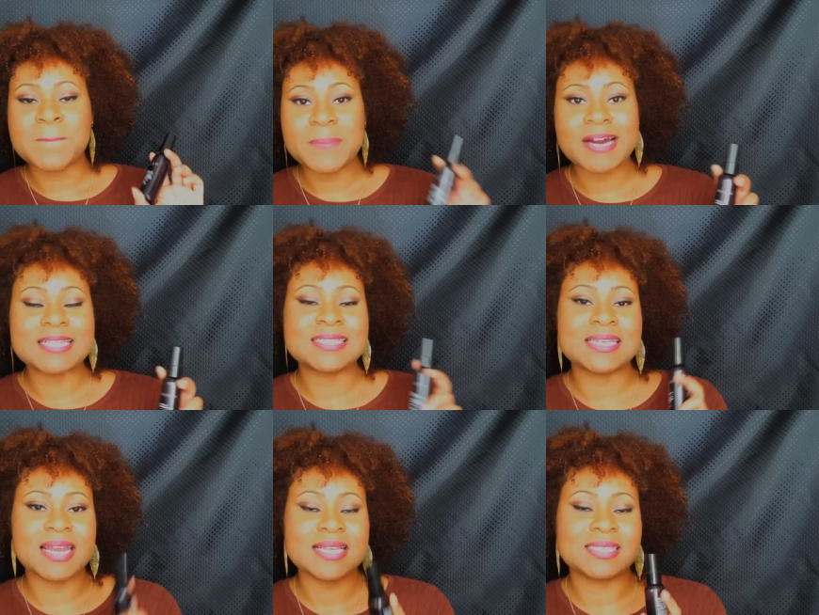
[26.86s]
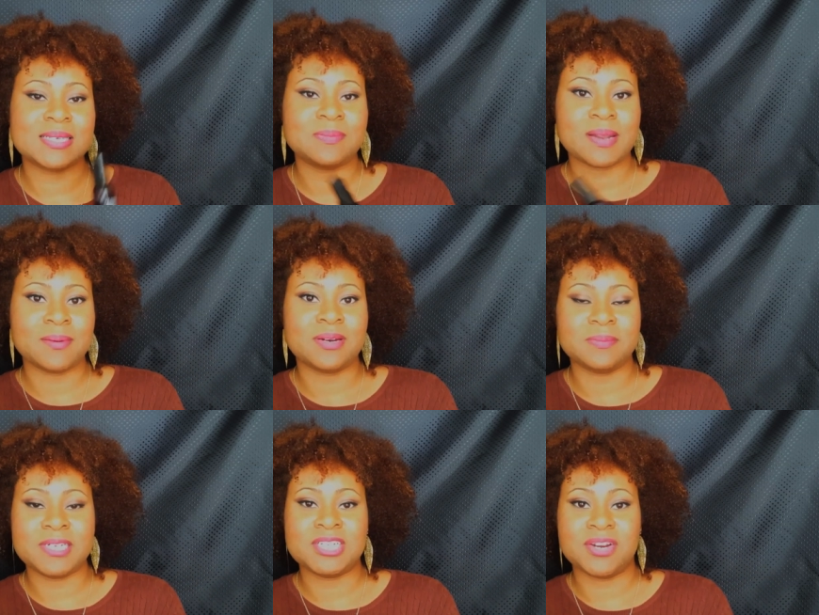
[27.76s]
But today's tip that I'm going to
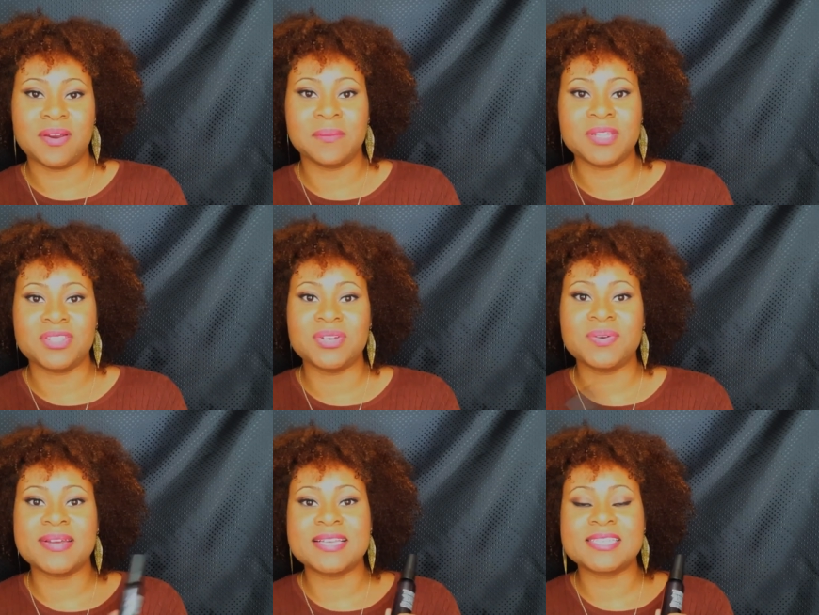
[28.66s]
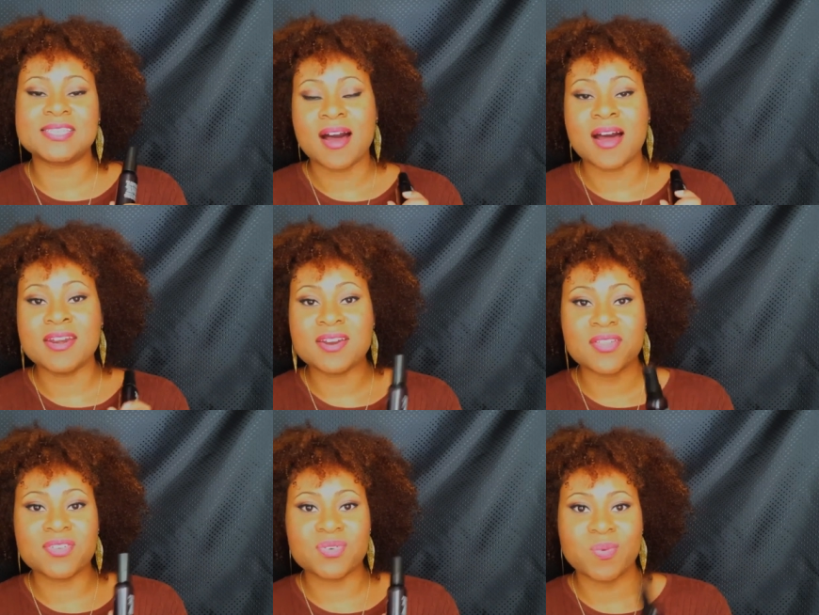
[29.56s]
be sharing with you is
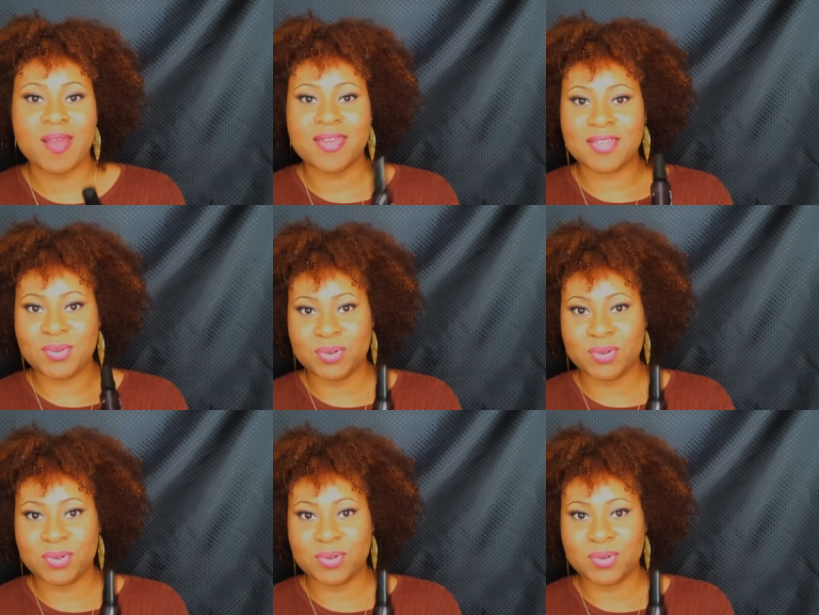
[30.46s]
another way that you